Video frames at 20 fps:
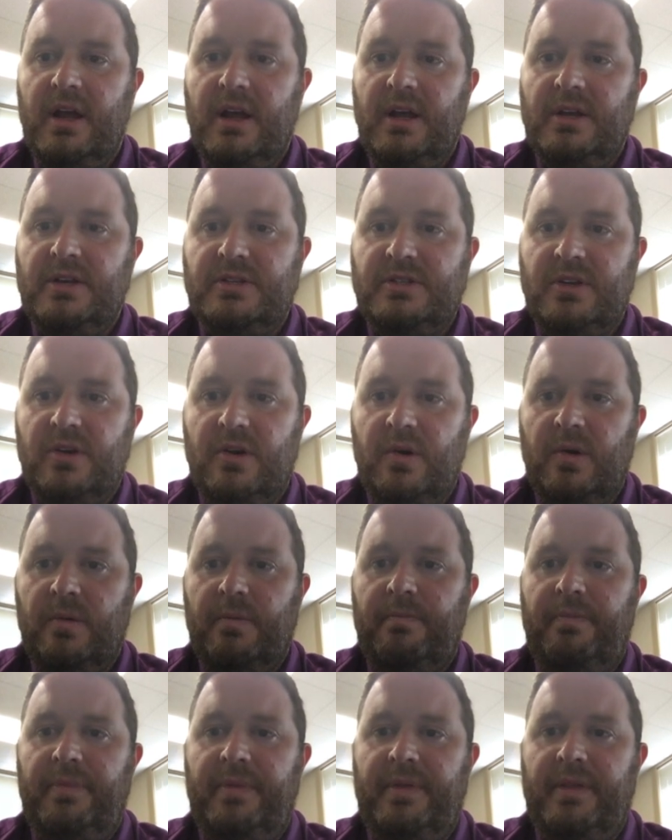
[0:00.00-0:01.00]

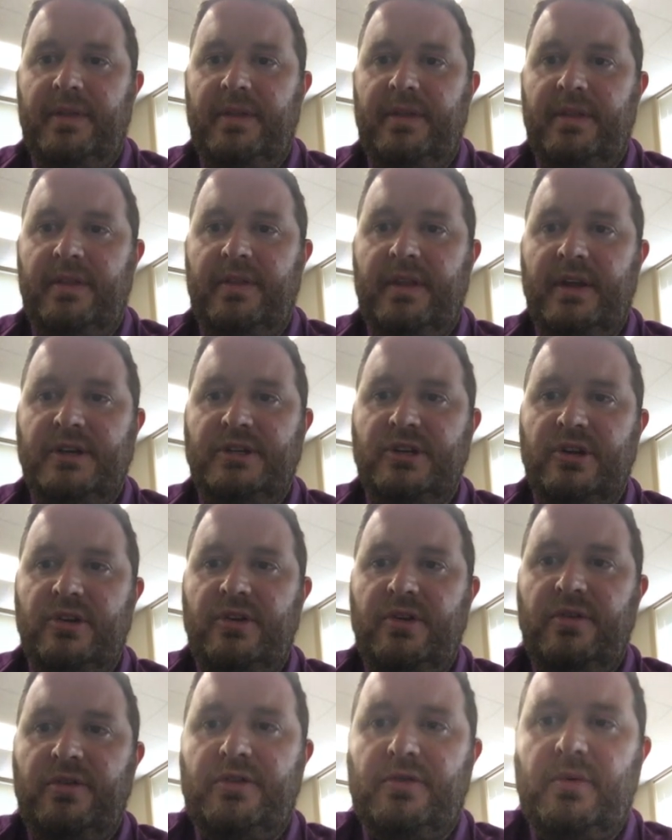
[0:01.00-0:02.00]
So they
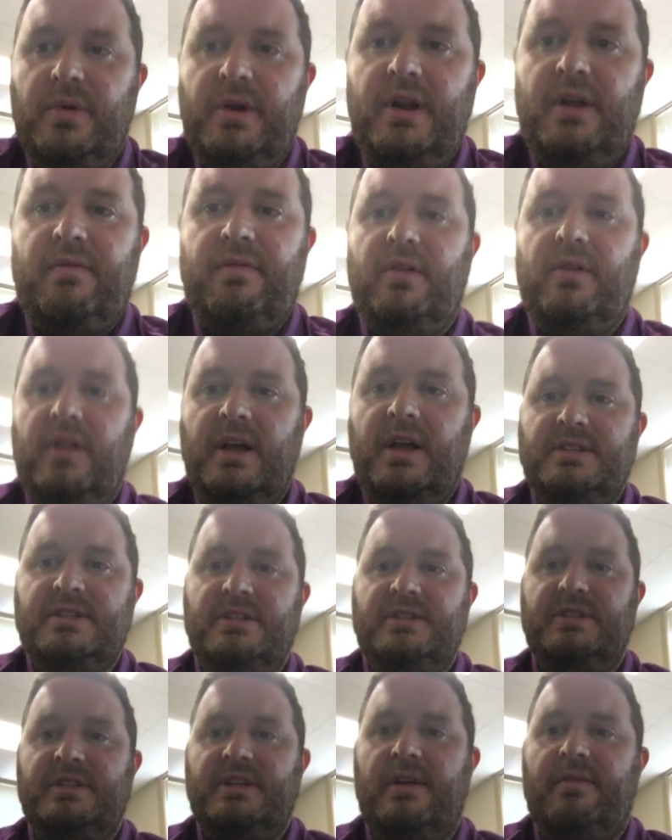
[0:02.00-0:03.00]
should do 3 different
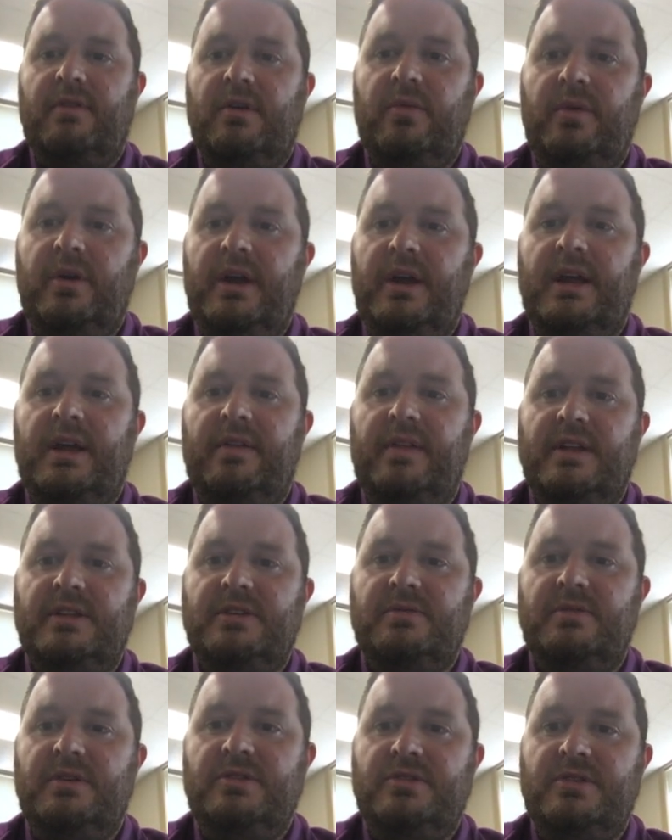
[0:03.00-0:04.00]
lessons every week, and
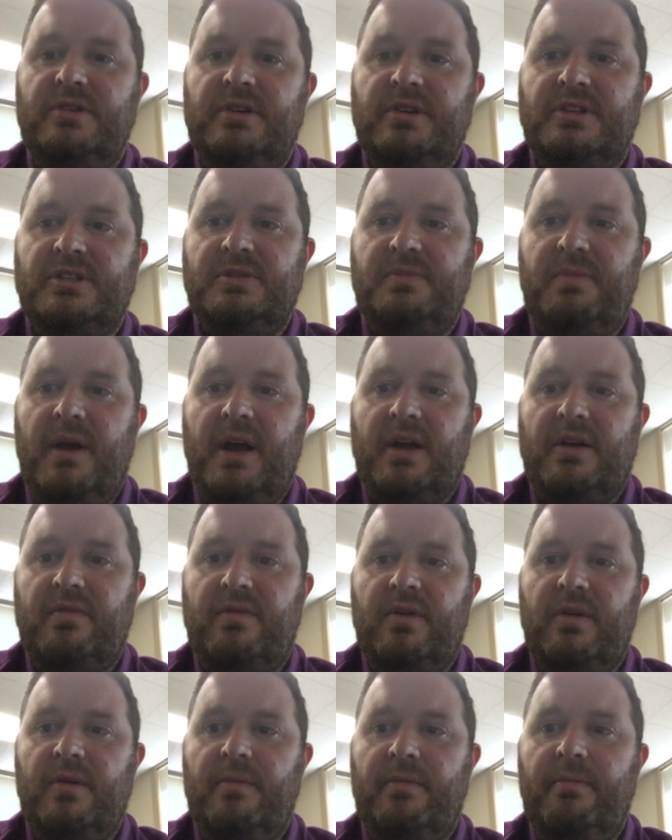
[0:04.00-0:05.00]
that's what you should expect
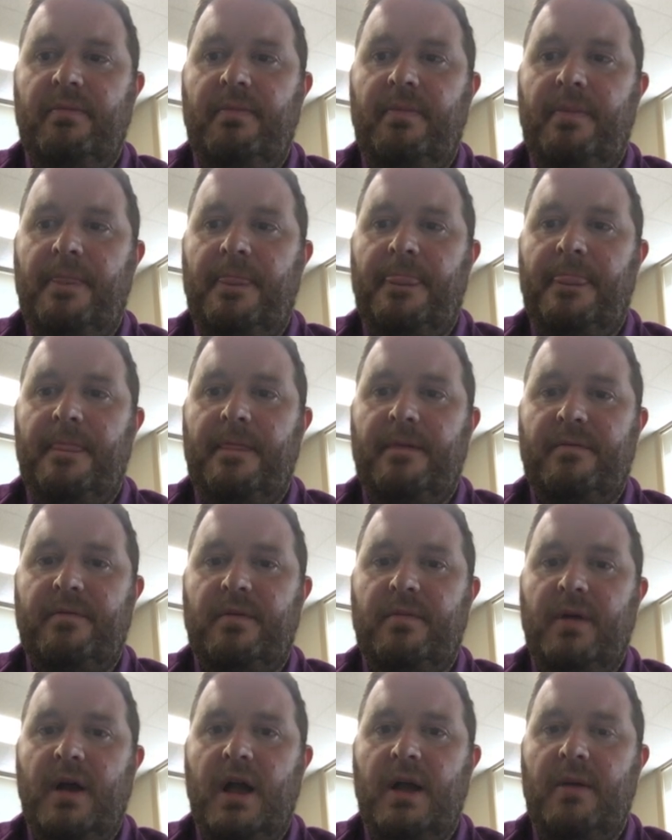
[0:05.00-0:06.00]
from
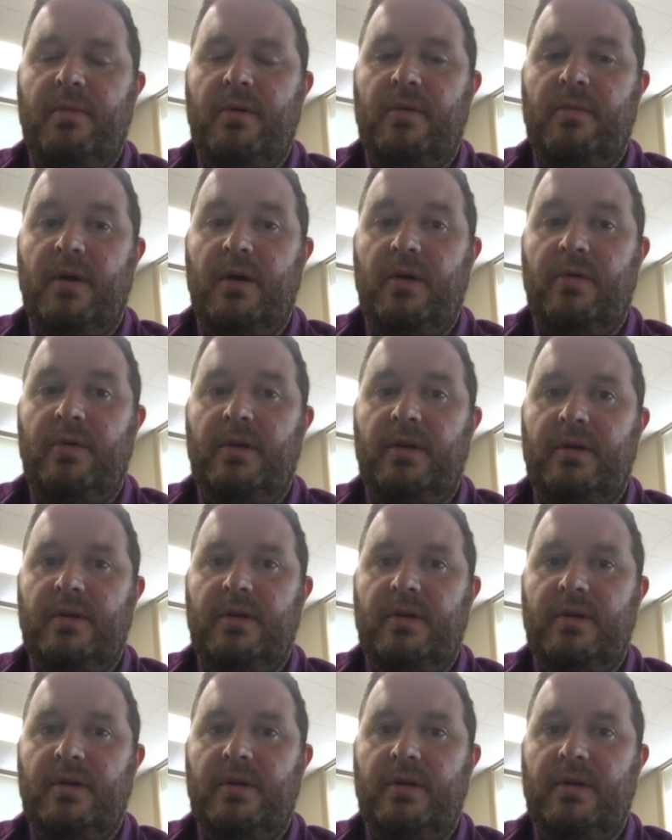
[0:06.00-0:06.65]
hybrid mode.